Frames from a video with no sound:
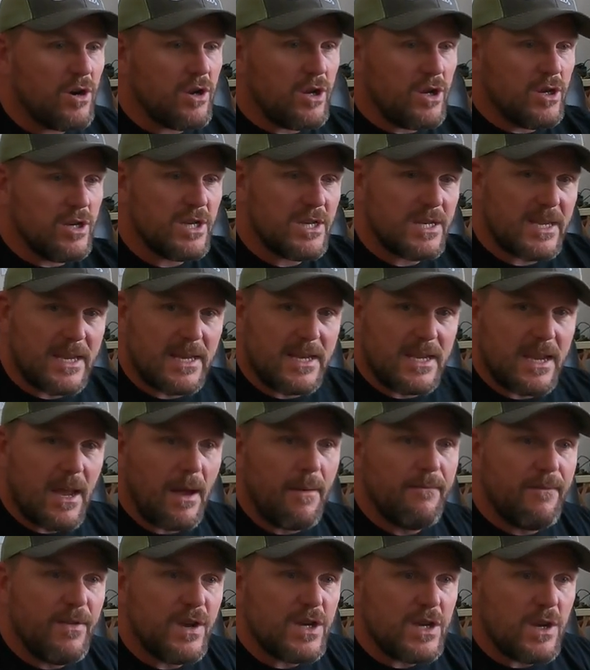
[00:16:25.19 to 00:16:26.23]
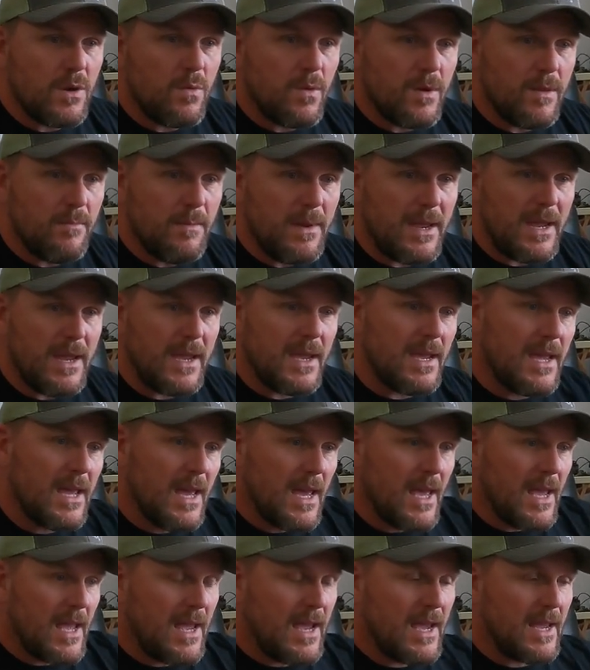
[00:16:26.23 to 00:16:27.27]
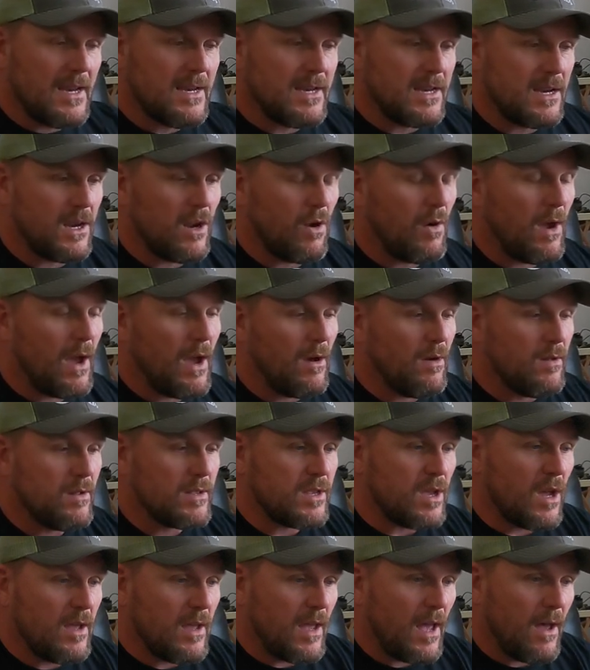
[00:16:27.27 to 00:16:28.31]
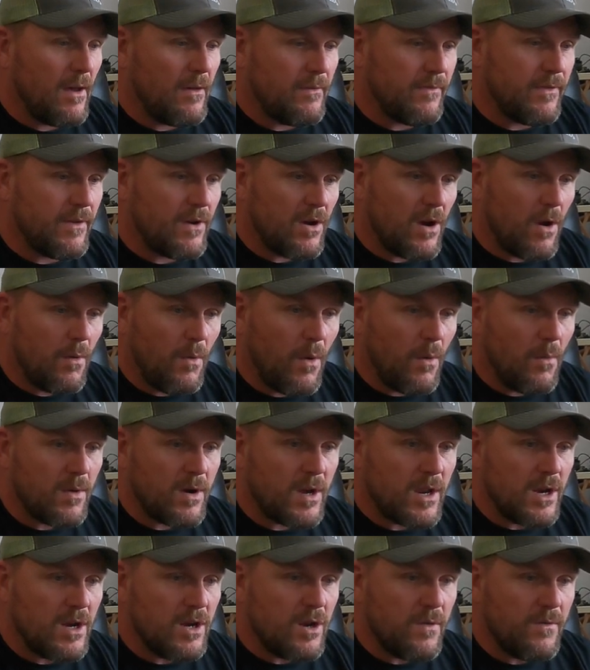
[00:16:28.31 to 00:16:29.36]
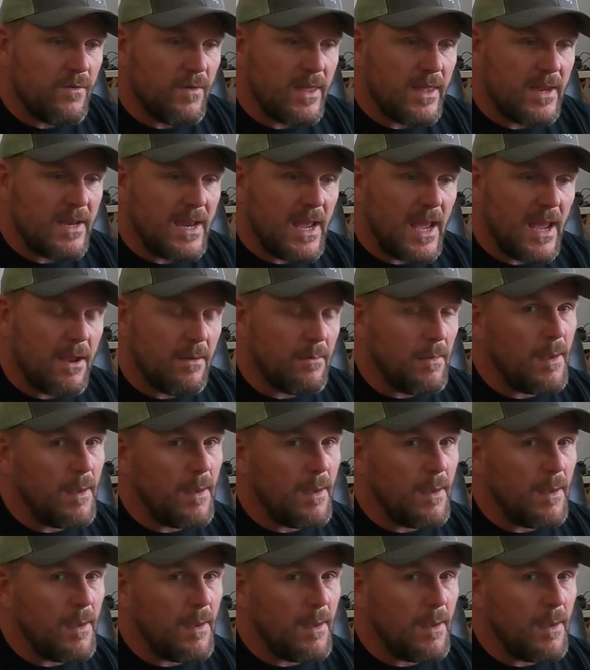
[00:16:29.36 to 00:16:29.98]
You just get to come fishing with me, and you know, I'll figure out what we're going to do for the day.